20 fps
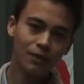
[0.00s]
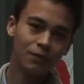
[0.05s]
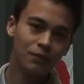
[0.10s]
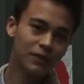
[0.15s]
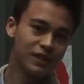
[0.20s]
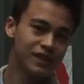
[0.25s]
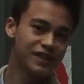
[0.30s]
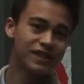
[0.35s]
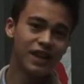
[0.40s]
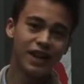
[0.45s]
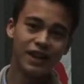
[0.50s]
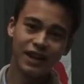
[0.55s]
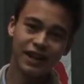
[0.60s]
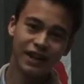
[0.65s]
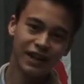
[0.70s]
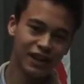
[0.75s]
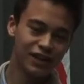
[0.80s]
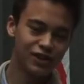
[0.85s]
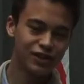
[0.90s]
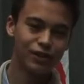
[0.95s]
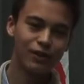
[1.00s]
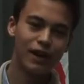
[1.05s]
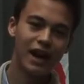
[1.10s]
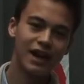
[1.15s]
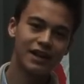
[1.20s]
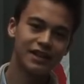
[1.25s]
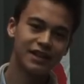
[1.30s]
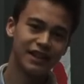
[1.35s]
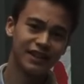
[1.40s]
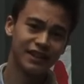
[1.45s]
In studying,
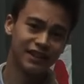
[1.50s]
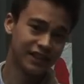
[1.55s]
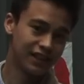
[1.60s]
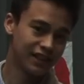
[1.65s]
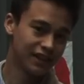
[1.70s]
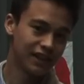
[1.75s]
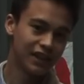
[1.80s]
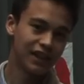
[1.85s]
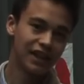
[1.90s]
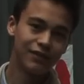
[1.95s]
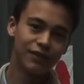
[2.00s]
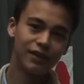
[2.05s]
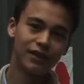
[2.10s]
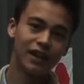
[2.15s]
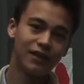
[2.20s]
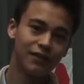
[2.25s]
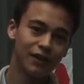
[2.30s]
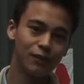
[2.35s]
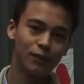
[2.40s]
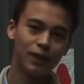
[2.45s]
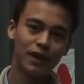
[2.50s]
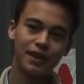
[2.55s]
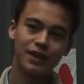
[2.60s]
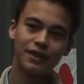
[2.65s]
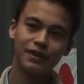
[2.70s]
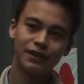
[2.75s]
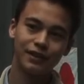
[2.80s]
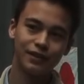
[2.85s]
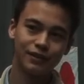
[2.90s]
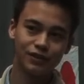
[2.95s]
interacting, even living
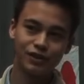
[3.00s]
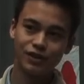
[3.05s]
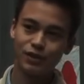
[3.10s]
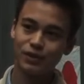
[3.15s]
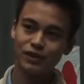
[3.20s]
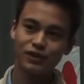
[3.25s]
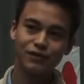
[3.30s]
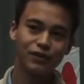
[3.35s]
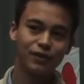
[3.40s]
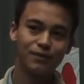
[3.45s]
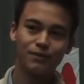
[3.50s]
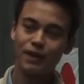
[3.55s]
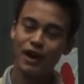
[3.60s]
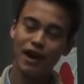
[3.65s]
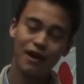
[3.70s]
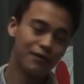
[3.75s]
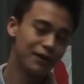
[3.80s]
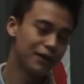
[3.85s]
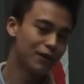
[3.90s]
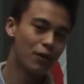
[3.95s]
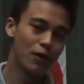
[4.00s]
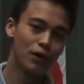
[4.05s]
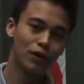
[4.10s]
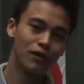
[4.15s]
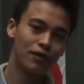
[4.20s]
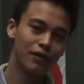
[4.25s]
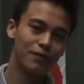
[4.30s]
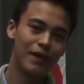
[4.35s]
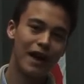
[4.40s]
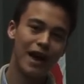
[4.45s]
with students from every corner of
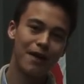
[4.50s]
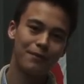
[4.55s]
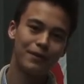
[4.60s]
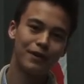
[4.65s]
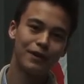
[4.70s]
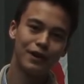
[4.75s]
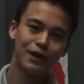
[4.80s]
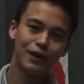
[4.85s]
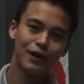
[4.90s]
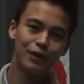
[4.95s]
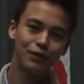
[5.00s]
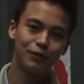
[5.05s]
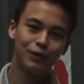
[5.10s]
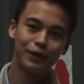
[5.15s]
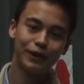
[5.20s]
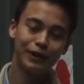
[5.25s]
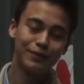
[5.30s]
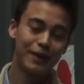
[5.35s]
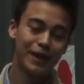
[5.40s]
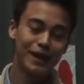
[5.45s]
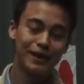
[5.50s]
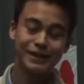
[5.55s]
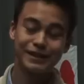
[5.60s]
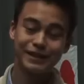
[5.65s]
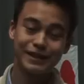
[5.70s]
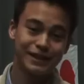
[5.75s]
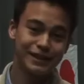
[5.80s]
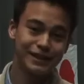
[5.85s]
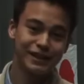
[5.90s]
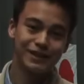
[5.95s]
the map really makes
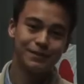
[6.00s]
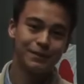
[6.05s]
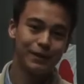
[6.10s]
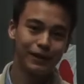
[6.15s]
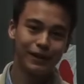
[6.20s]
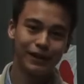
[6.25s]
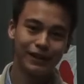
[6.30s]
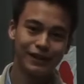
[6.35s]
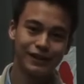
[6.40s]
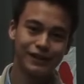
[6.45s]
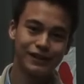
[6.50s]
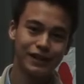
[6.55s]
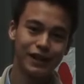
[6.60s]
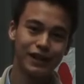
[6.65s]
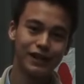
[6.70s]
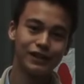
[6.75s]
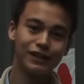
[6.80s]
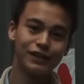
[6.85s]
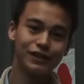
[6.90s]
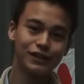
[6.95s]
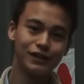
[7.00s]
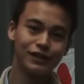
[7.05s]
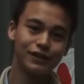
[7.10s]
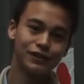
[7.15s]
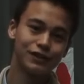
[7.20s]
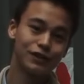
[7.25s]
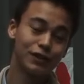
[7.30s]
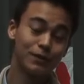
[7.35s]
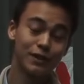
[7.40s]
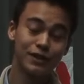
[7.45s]
this experience
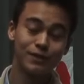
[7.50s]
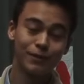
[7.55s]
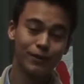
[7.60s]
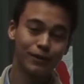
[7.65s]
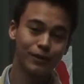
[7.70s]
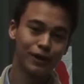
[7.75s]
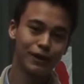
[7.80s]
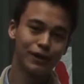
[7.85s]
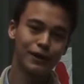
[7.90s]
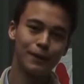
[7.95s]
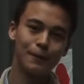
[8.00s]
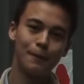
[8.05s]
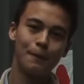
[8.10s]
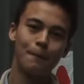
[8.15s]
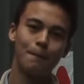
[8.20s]
so much more worth it.